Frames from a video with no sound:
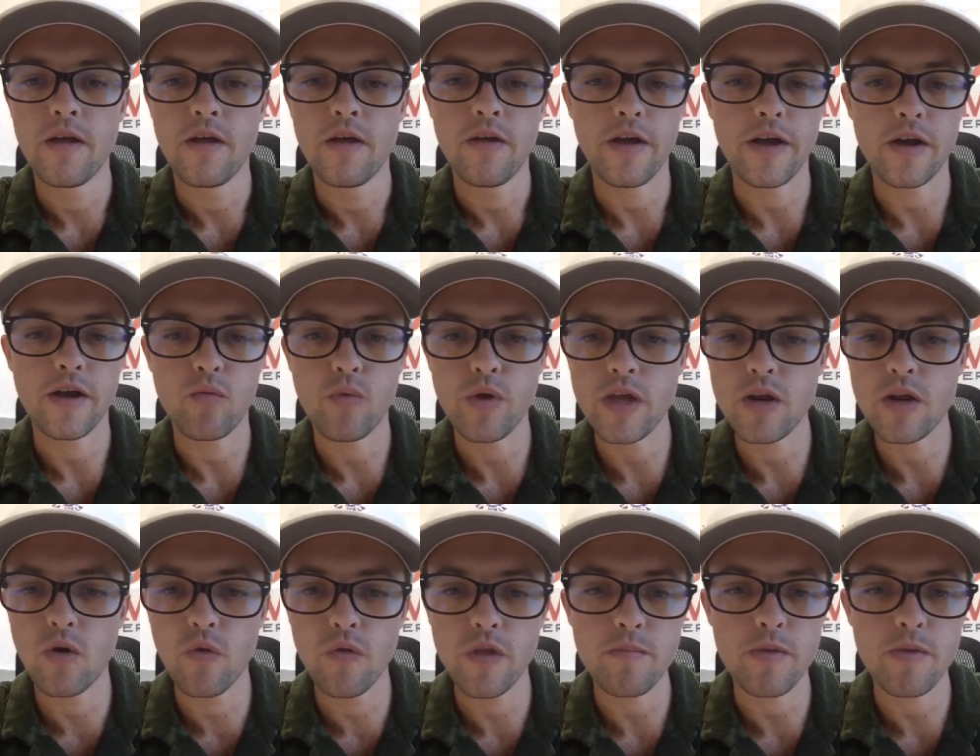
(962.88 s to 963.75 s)
Like we'd
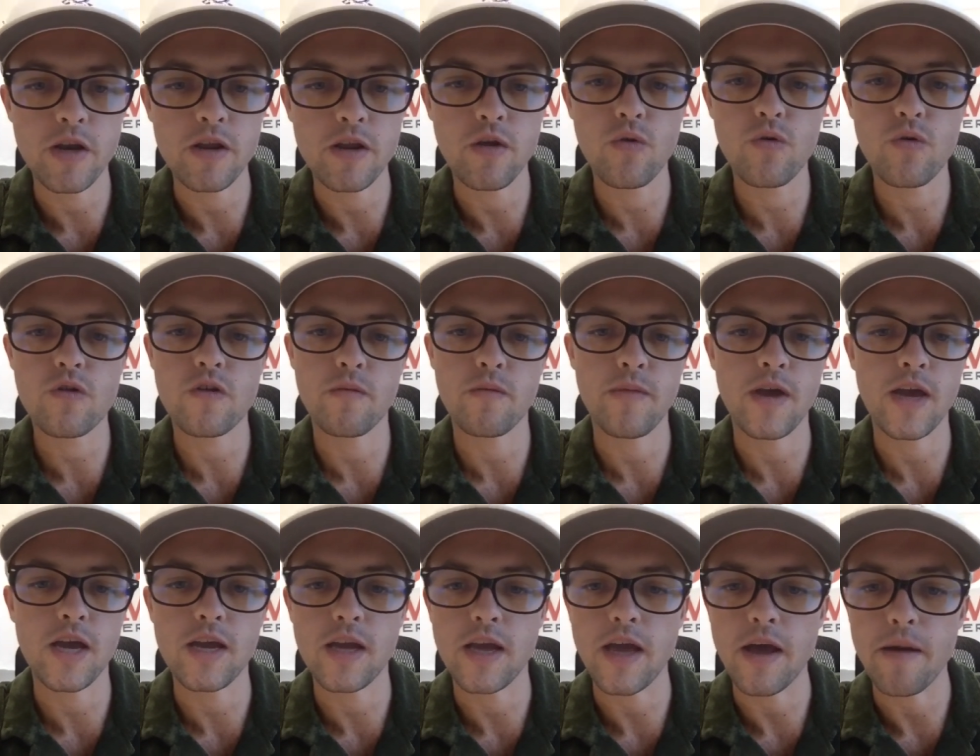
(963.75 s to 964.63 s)
only been used to
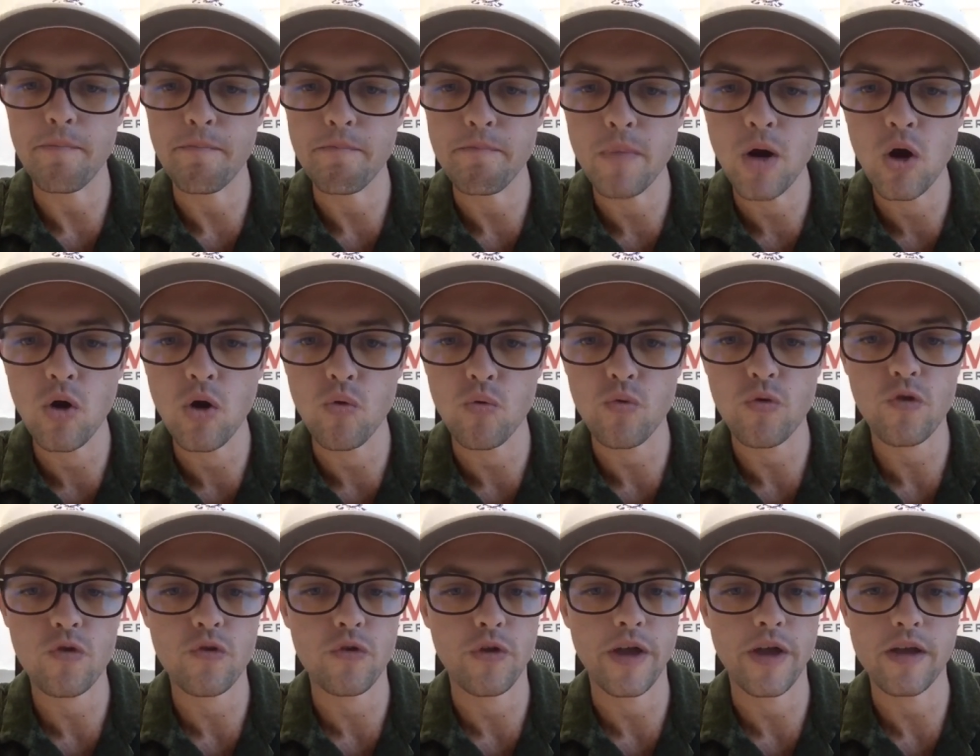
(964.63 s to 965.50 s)
making at
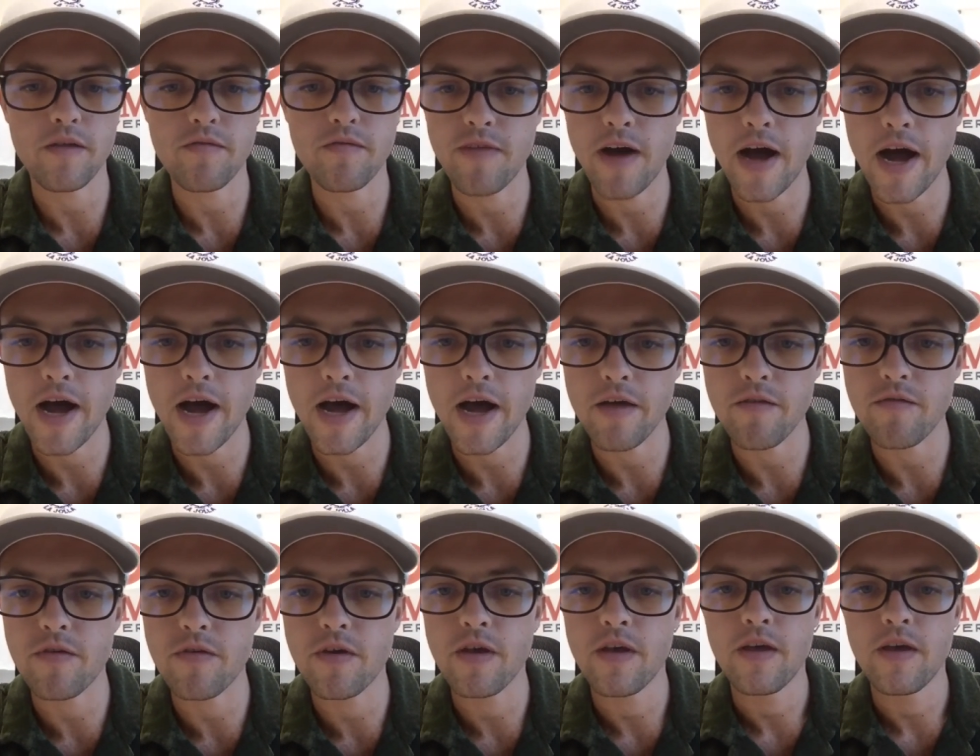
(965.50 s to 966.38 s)
most like
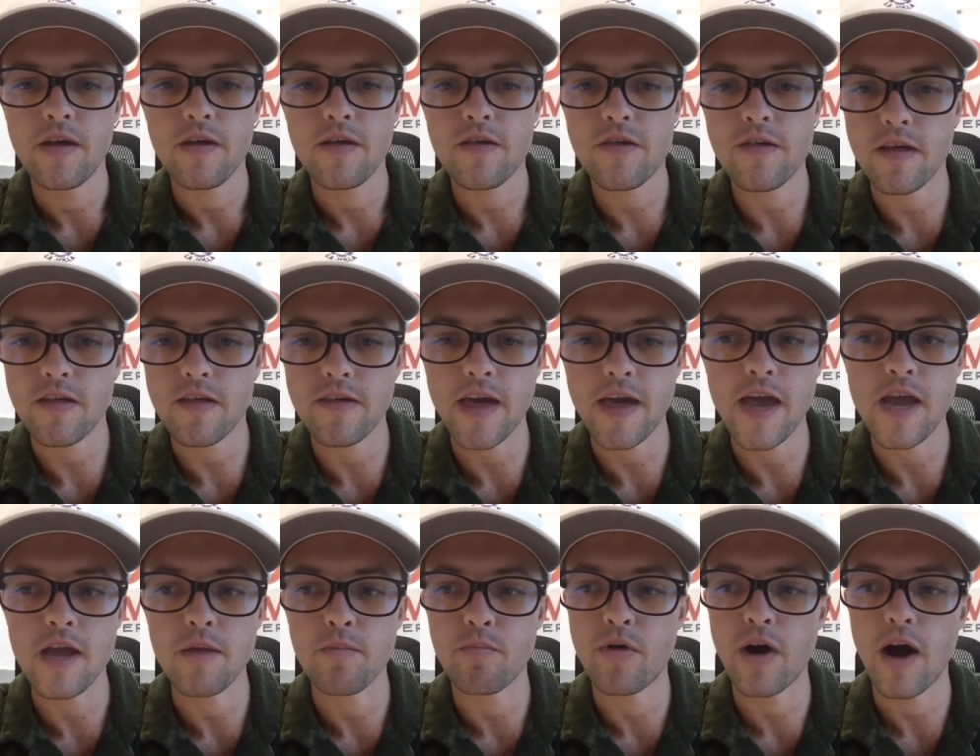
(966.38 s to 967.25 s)
five,
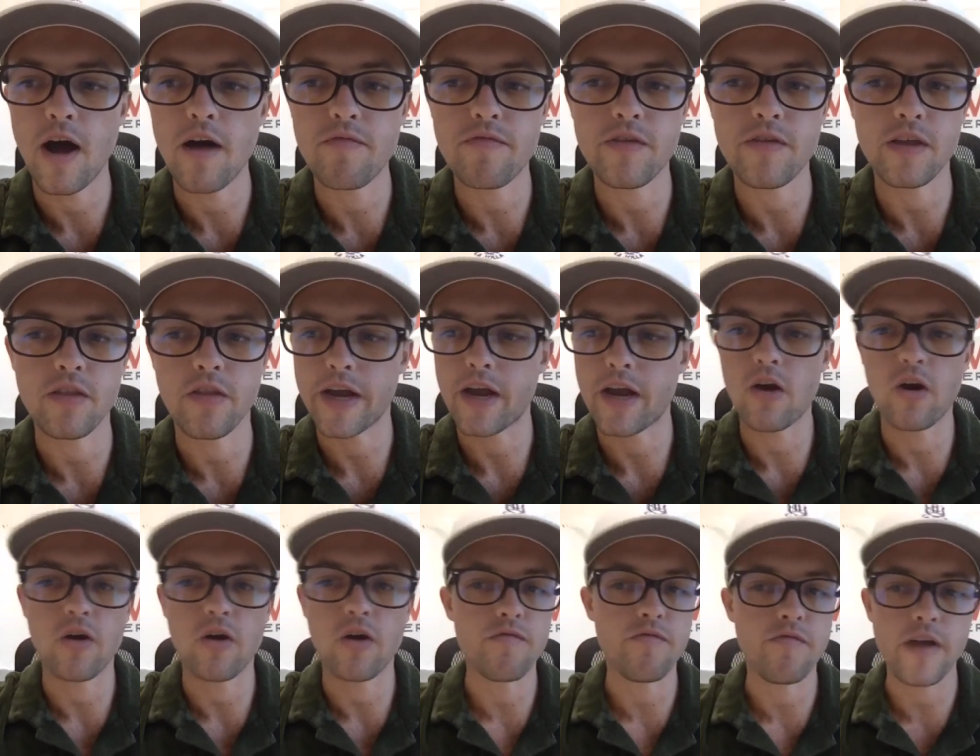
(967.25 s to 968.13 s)
6K in profit, like on
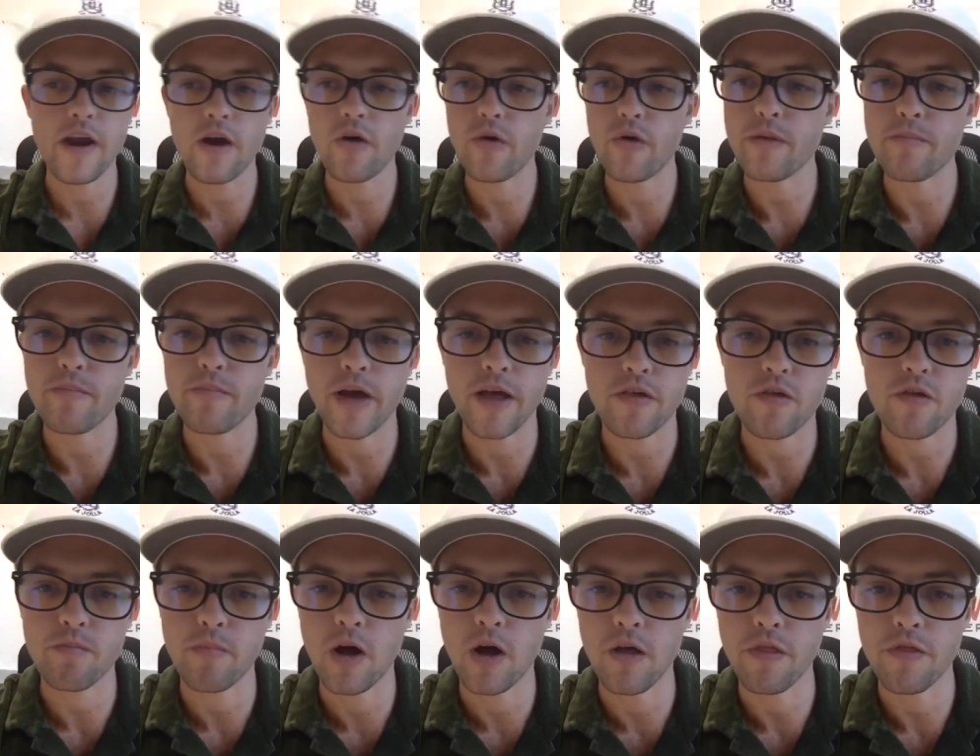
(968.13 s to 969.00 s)
our very
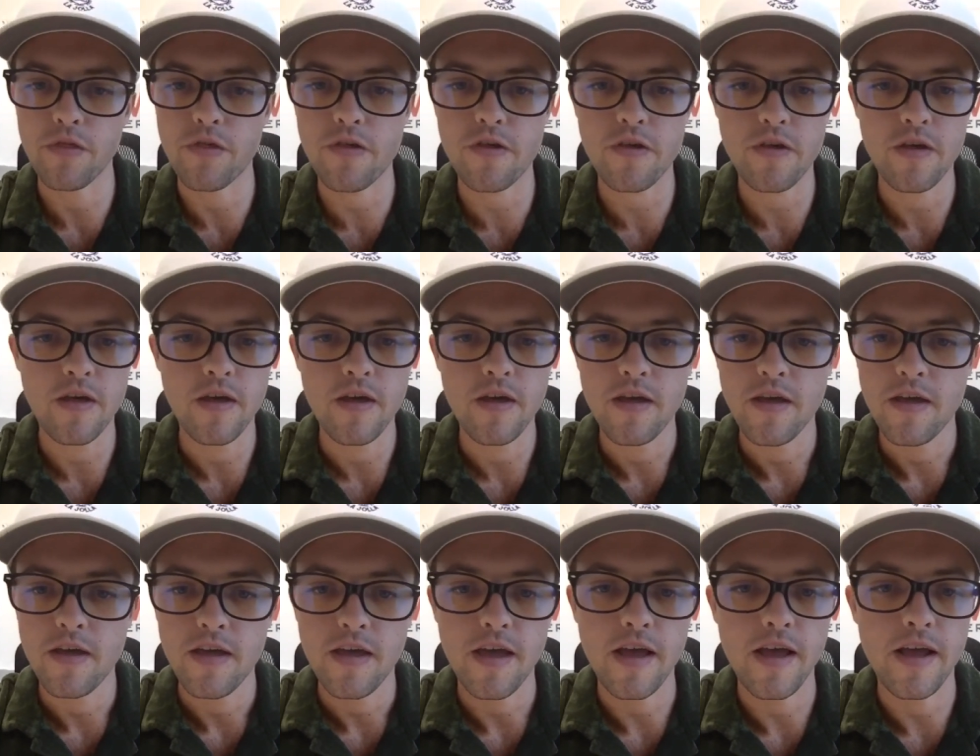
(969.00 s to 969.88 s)
best months
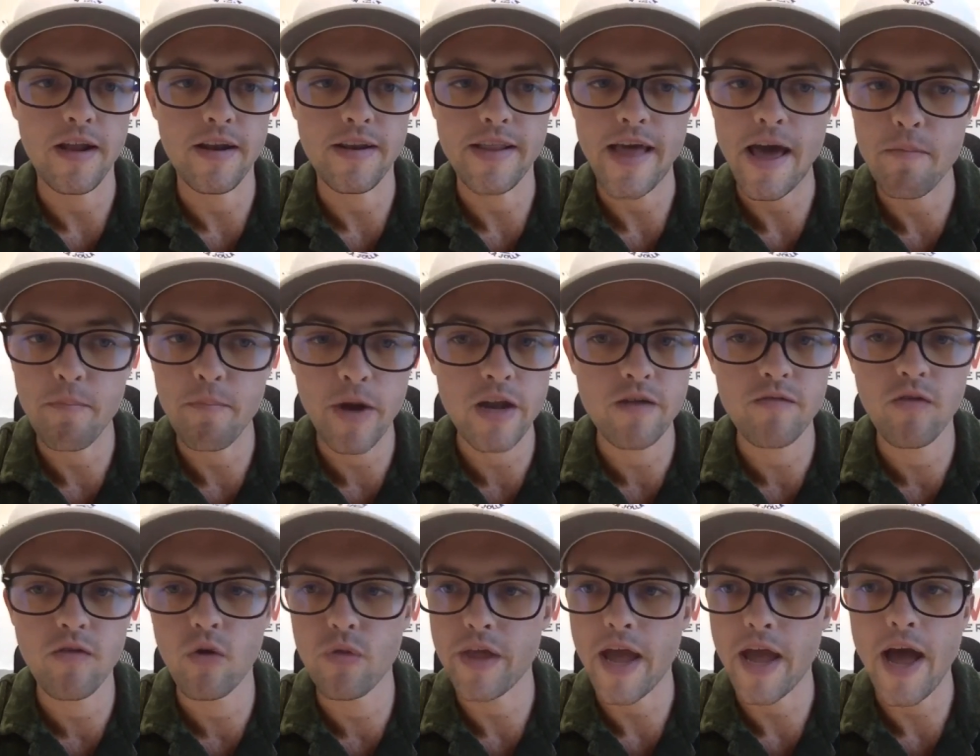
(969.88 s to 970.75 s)
and that might have
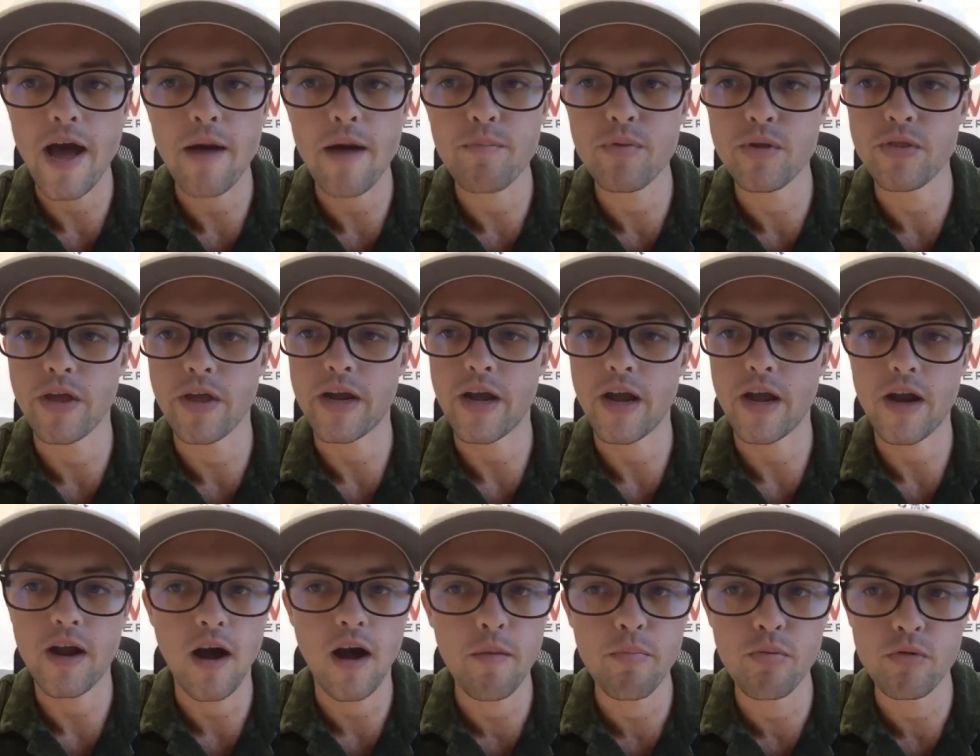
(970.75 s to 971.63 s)
only happened like a
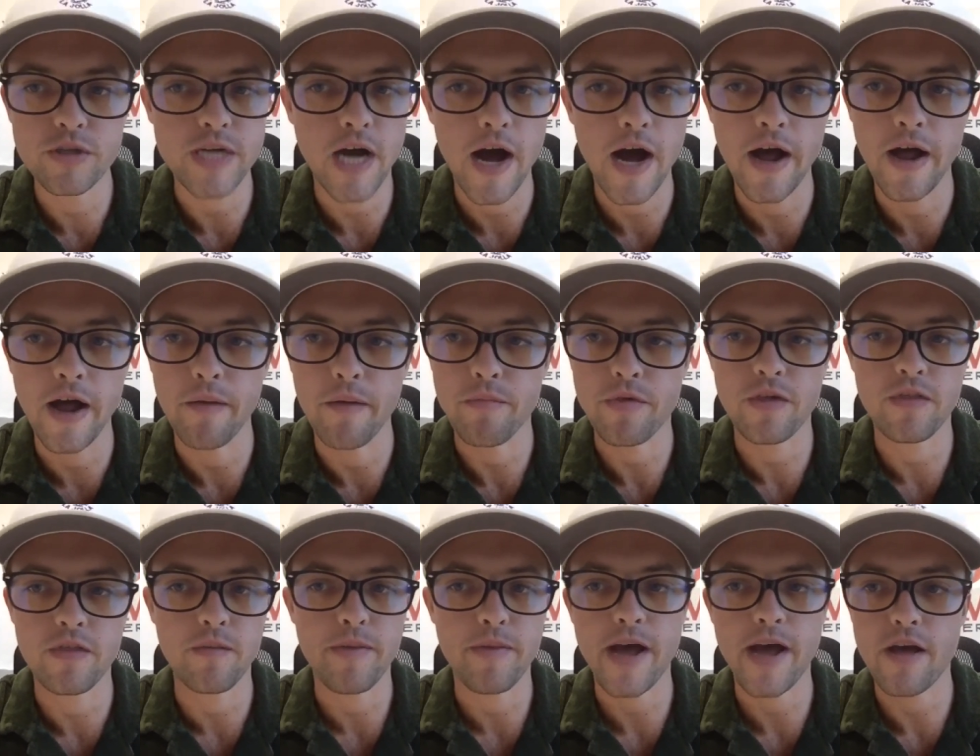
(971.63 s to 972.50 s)
couple times in
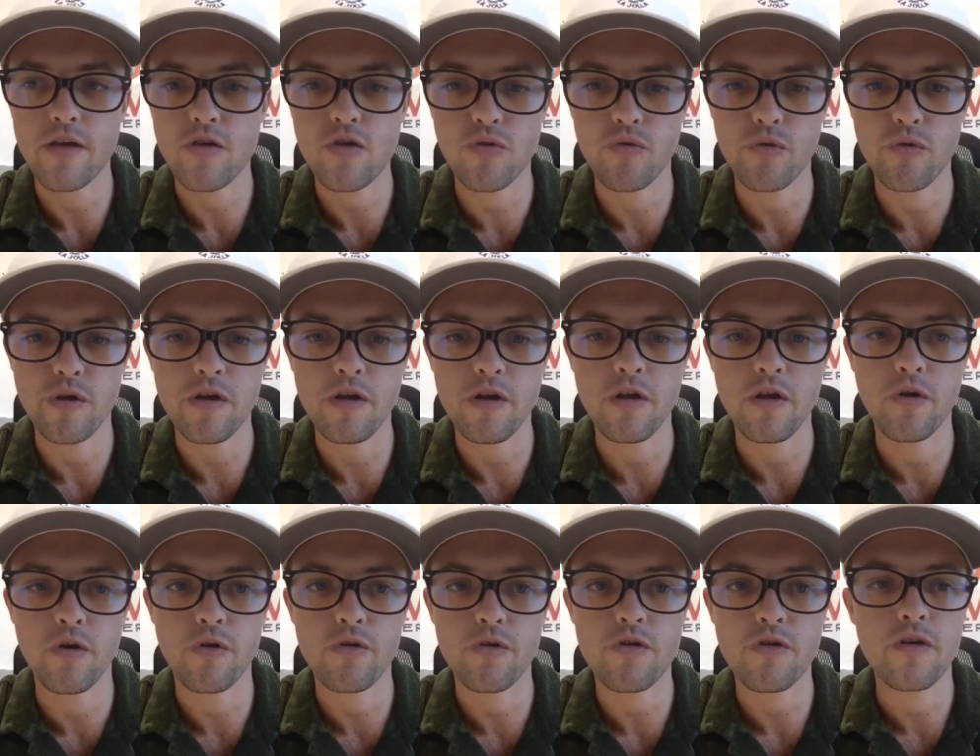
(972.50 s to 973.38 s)
the past three
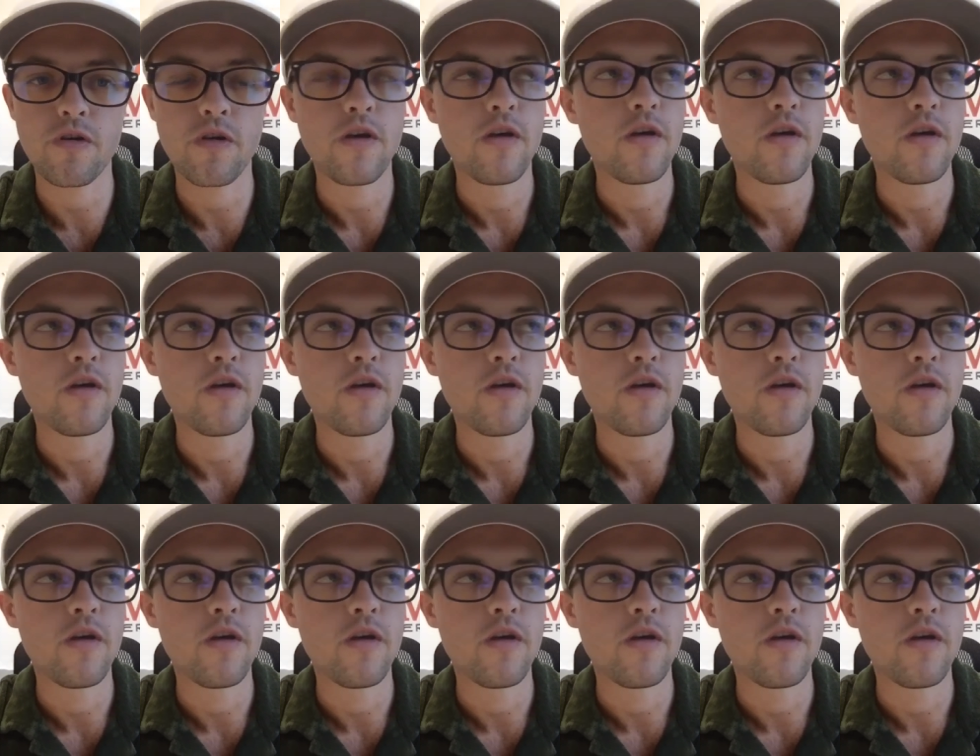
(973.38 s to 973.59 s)
years.